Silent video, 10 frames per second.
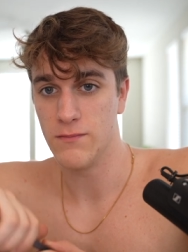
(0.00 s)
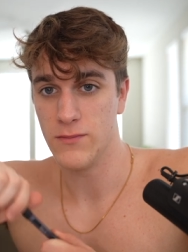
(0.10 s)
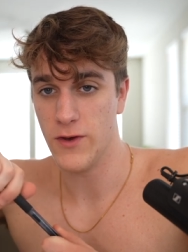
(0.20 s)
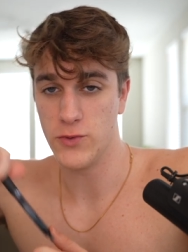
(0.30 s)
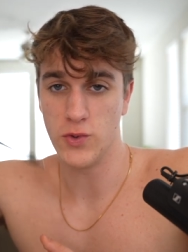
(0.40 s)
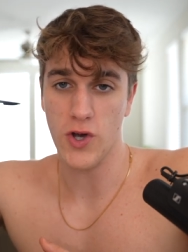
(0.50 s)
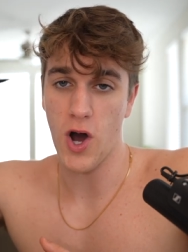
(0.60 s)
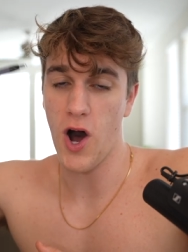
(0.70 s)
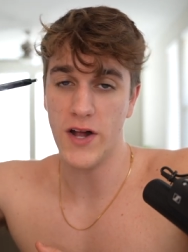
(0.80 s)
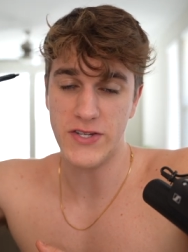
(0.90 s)
You have to
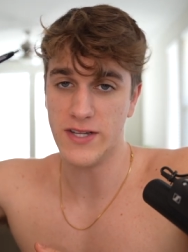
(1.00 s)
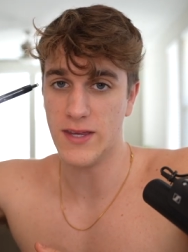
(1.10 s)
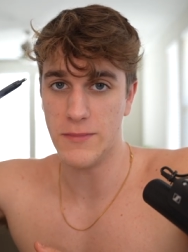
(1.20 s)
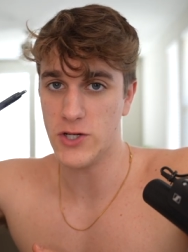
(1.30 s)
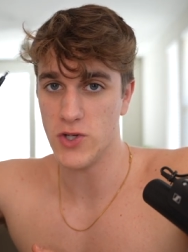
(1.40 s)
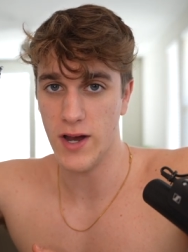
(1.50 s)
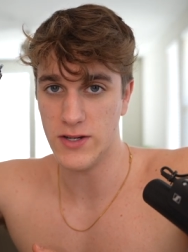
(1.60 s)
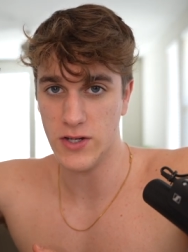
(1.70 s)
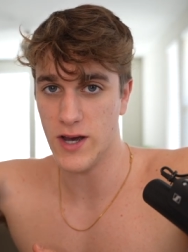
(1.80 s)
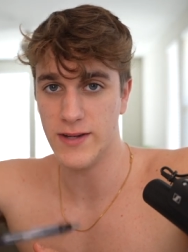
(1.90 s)
constantly be trying
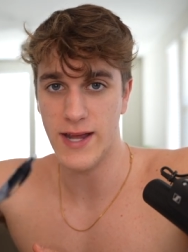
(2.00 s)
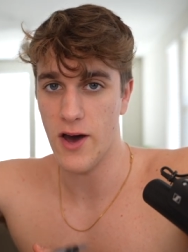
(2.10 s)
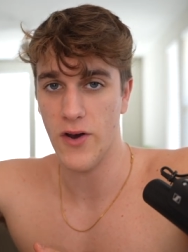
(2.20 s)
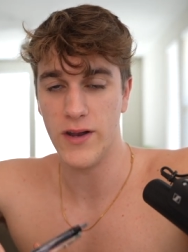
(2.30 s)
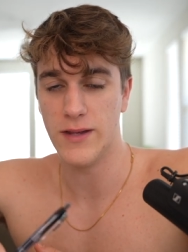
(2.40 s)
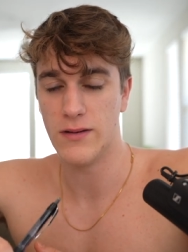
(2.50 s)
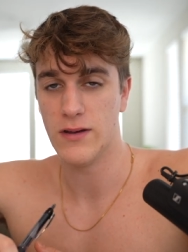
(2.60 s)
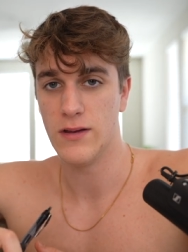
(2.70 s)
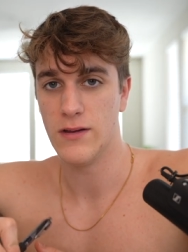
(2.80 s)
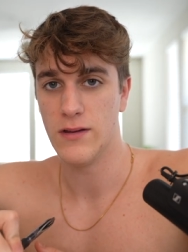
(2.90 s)
to cut down on it,
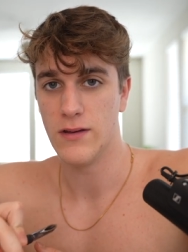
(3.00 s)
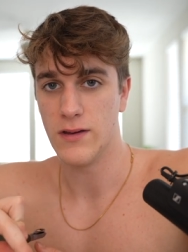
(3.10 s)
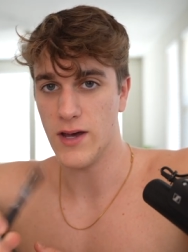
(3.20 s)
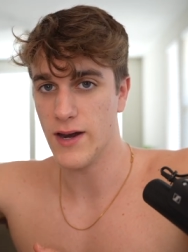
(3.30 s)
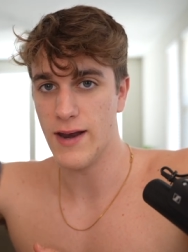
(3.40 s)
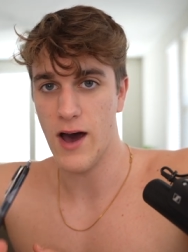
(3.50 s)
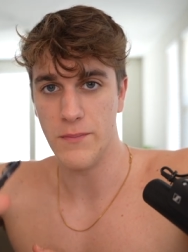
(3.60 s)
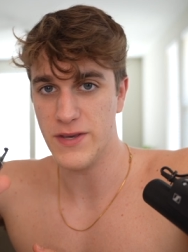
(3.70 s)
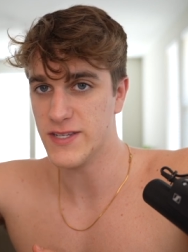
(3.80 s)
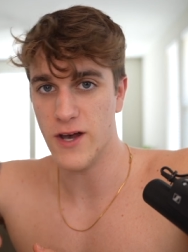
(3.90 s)
cut it out,
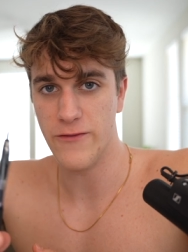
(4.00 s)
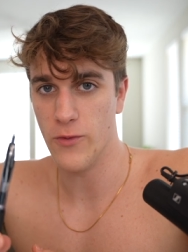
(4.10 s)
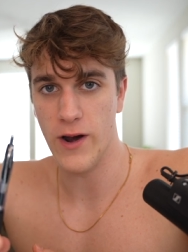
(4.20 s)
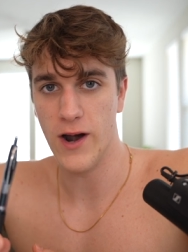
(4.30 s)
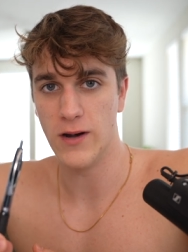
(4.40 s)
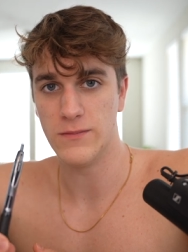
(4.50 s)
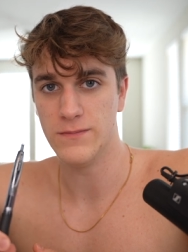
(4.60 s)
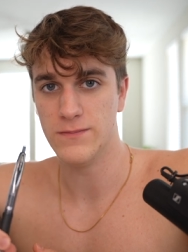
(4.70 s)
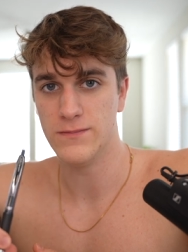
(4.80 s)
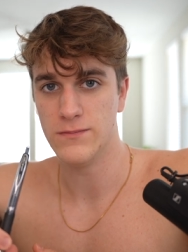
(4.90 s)
be self-aware,
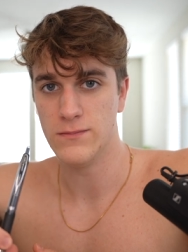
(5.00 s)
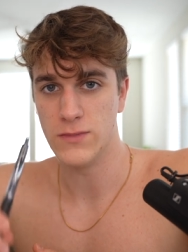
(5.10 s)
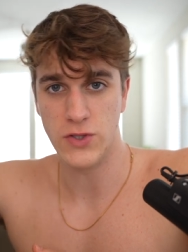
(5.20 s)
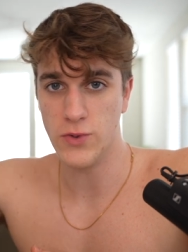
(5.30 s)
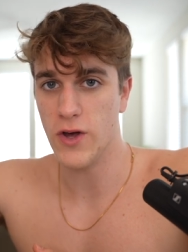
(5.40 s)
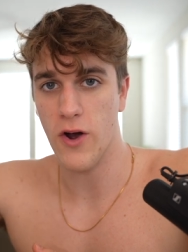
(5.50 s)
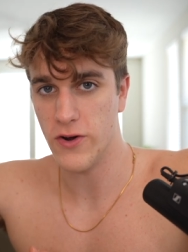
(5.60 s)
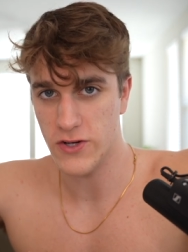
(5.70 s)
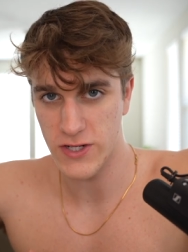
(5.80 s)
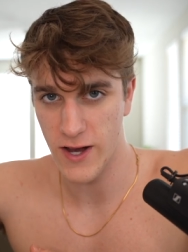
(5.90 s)
do the
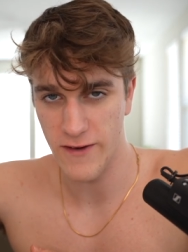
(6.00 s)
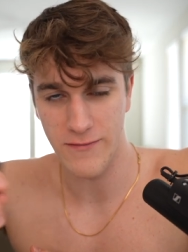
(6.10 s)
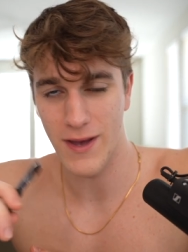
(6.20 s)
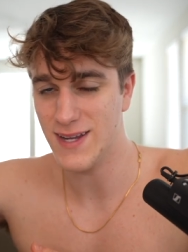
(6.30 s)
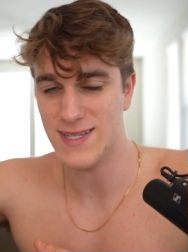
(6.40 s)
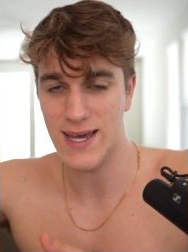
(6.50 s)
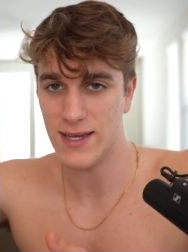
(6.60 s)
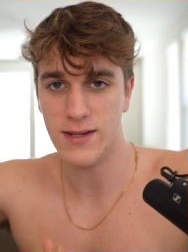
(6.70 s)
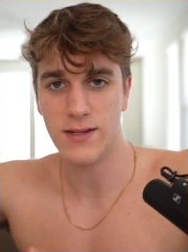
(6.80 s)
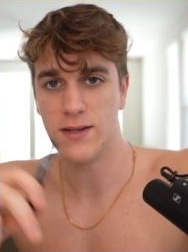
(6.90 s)
harder stuff,
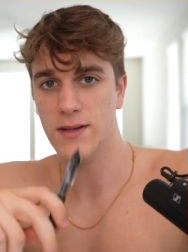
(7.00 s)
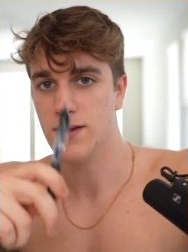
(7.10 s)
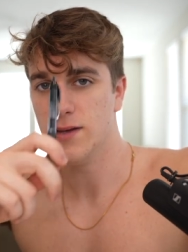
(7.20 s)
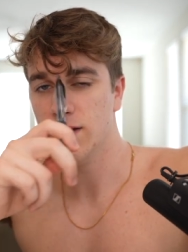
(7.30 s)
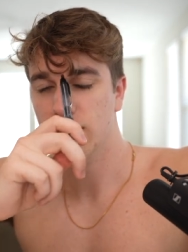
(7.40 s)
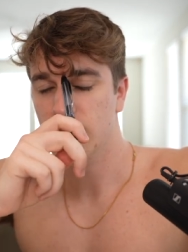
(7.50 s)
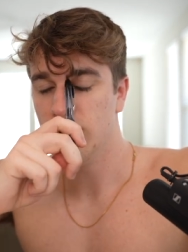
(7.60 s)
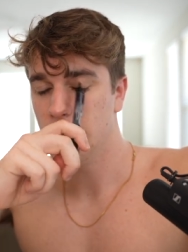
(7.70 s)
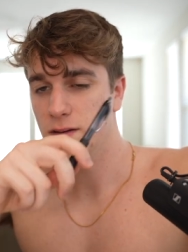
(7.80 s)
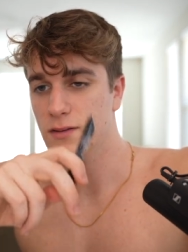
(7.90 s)
meditate
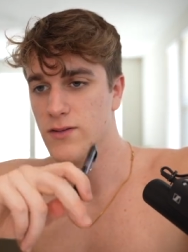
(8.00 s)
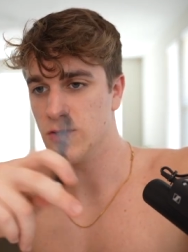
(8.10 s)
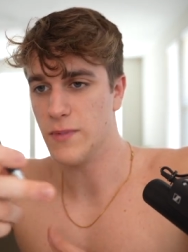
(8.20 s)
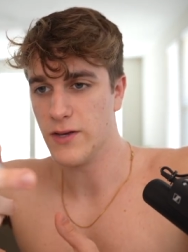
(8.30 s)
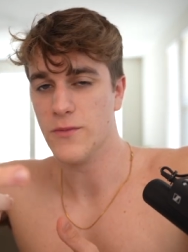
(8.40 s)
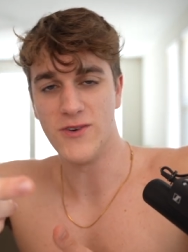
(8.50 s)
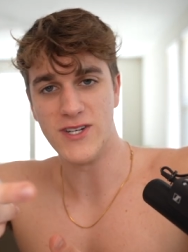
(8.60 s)
to make you more